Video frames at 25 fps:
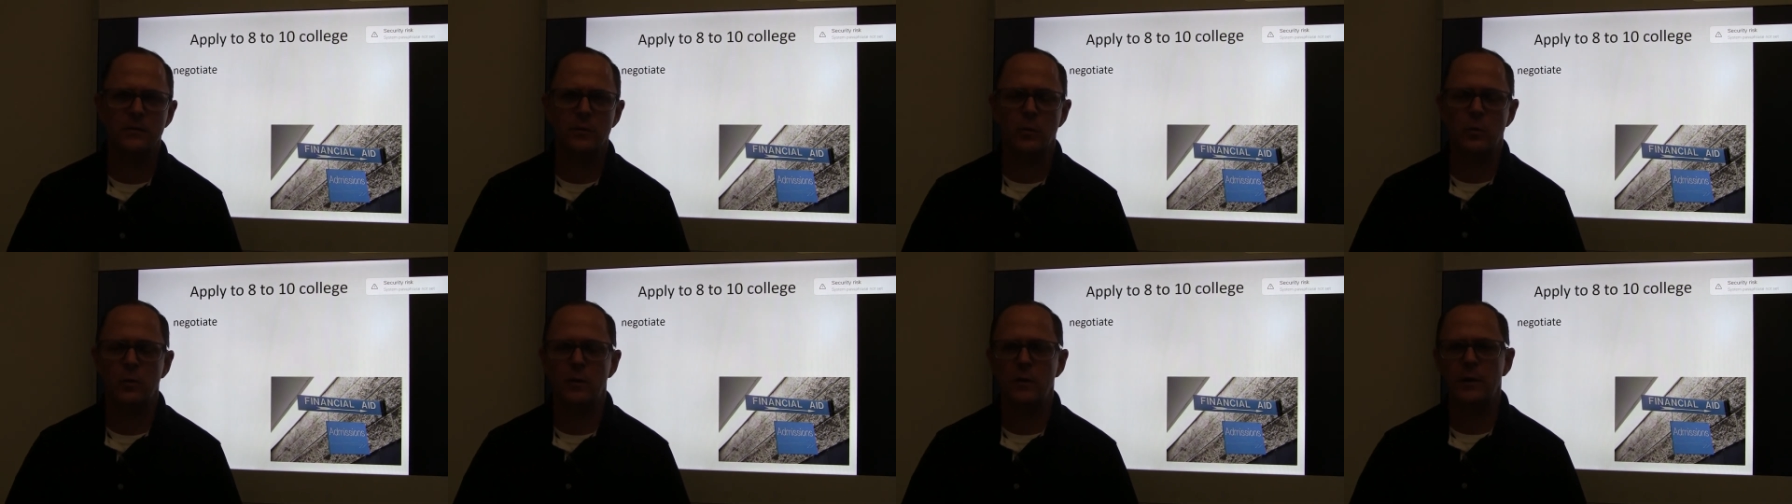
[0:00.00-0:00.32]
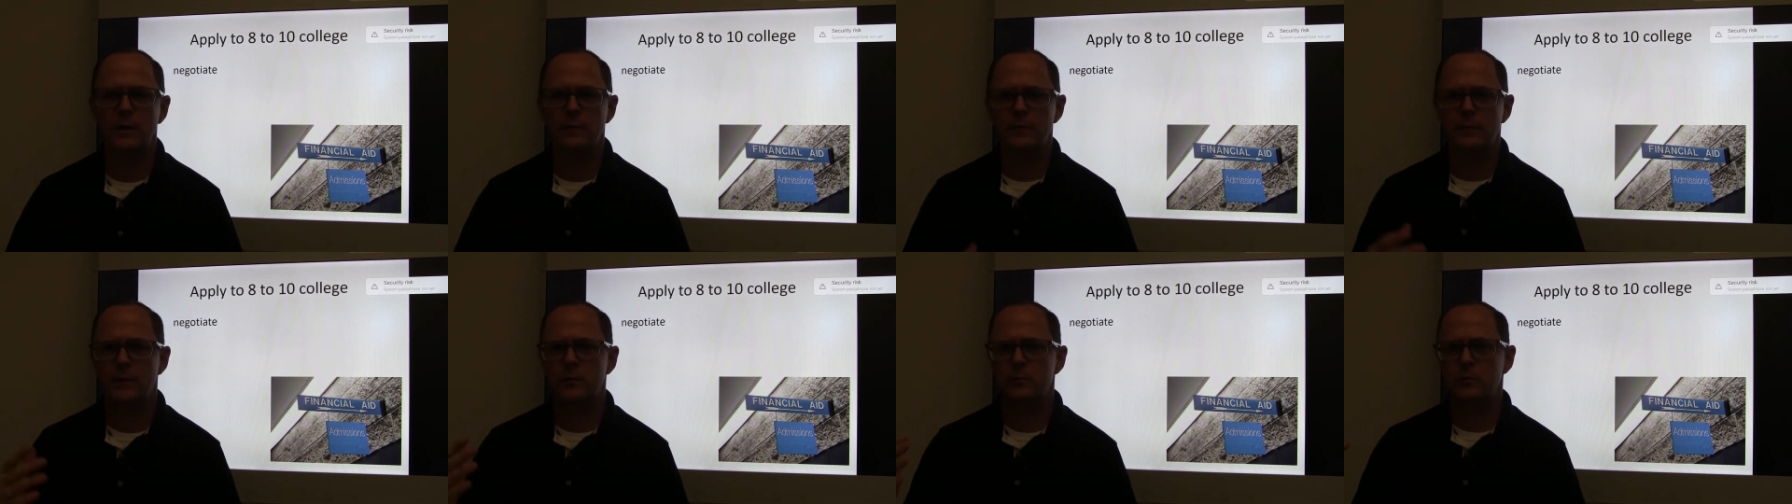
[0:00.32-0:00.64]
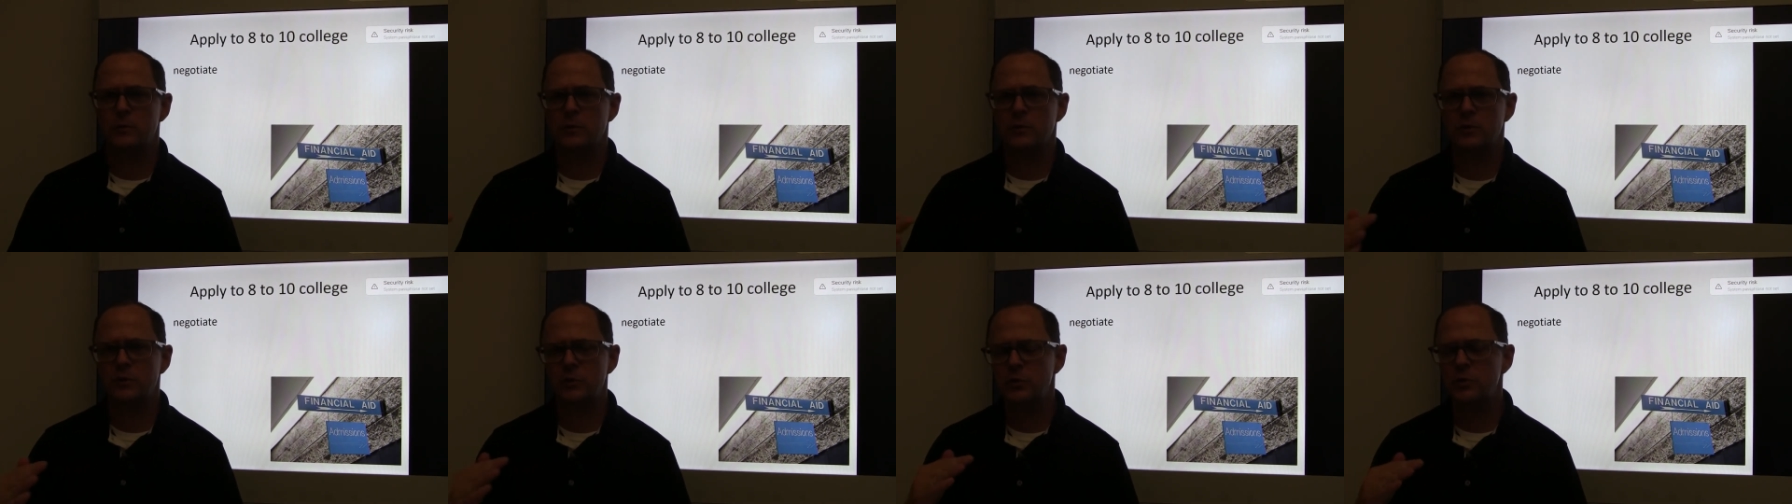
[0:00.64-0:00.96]
or if a
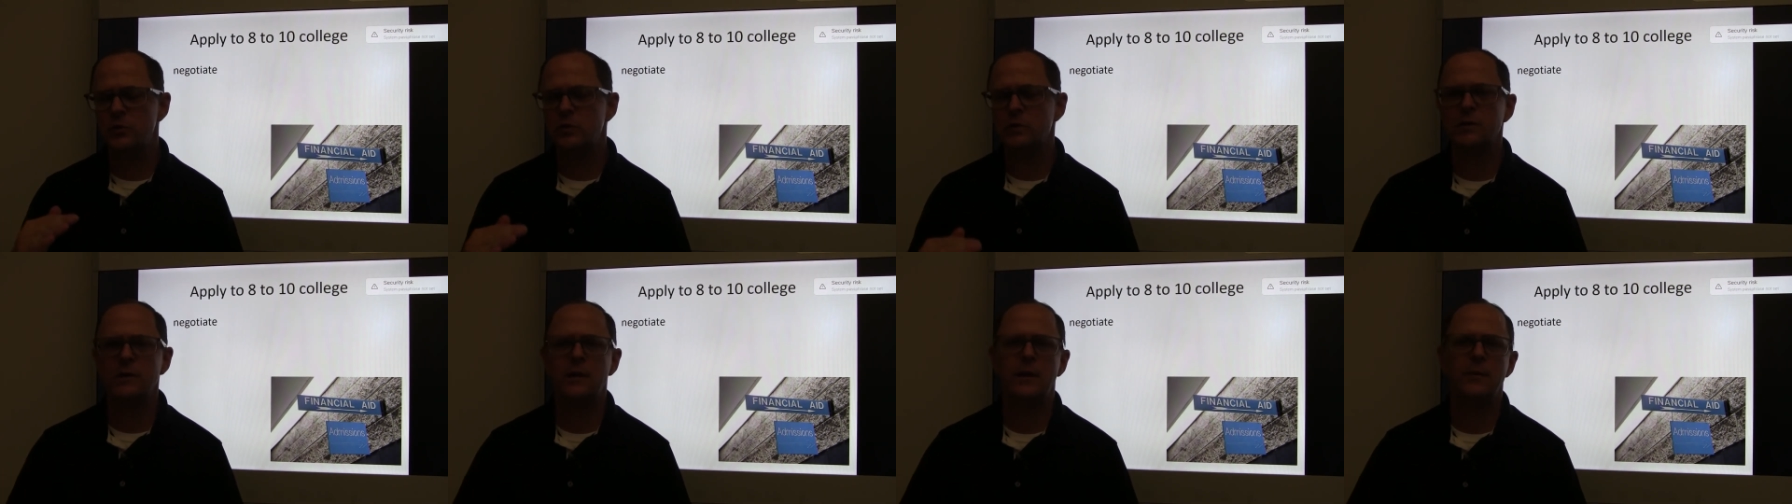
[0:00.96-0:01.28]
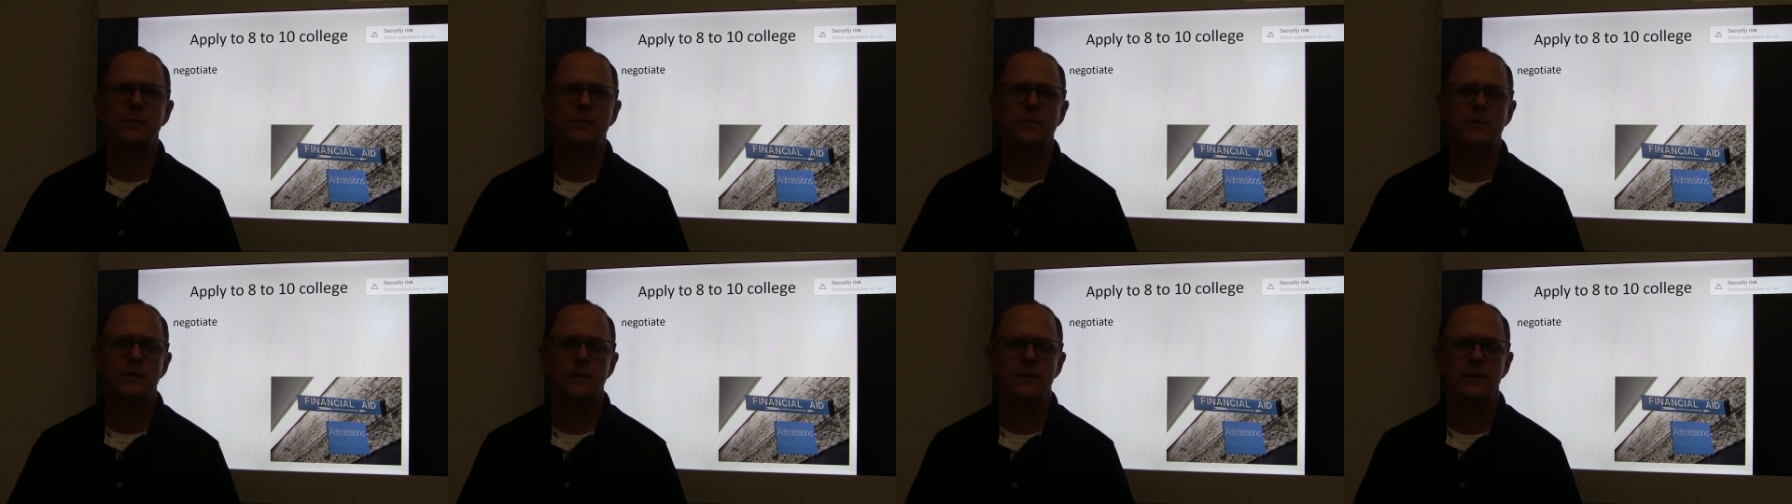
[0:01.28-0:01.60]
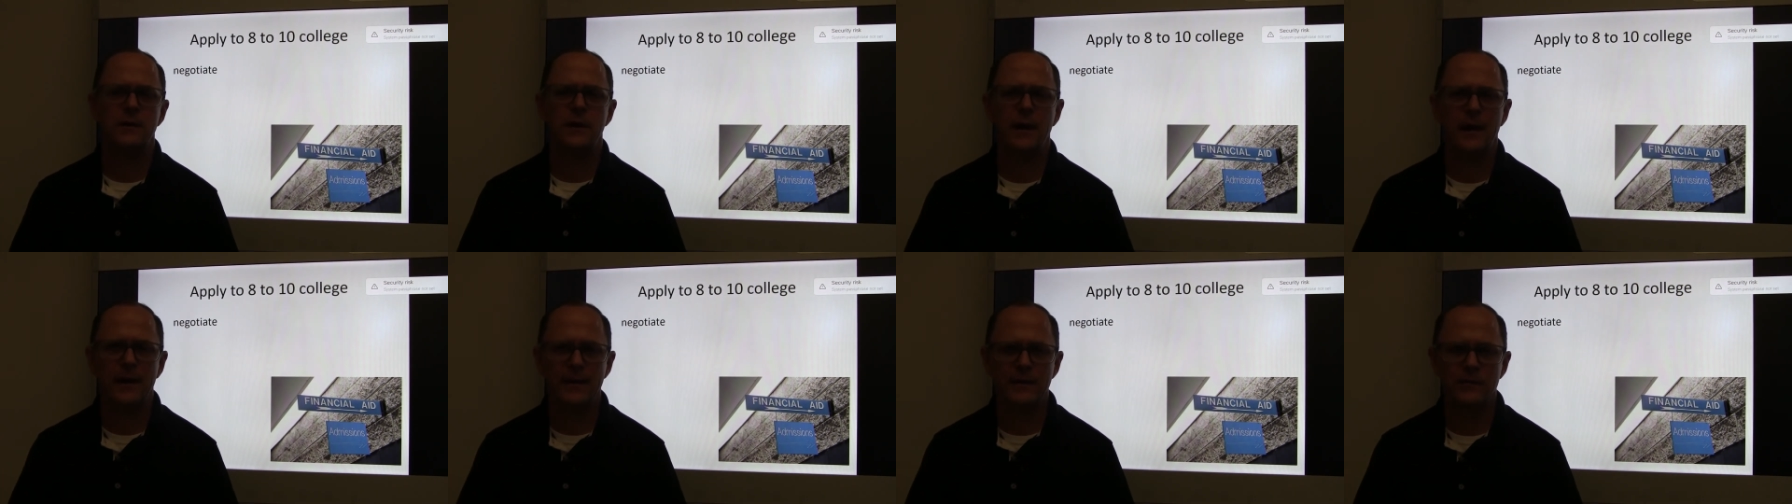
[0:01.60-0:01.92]
recruiter comes to
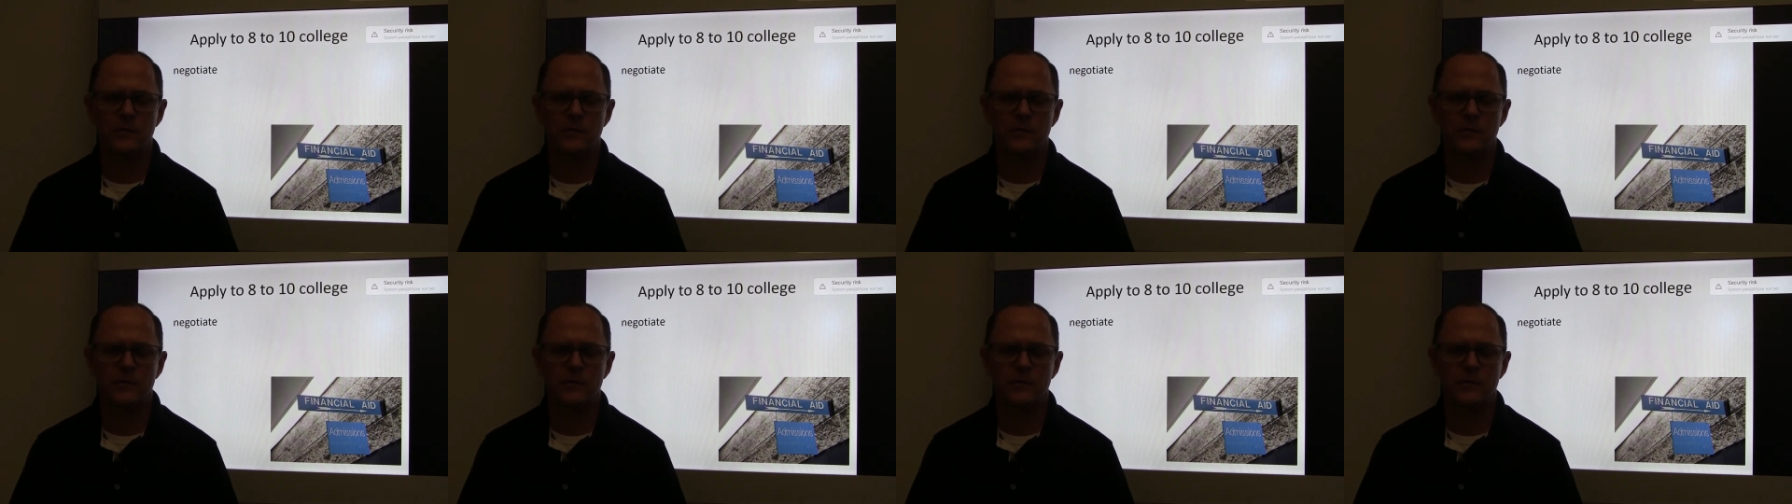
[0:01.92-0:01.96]
your high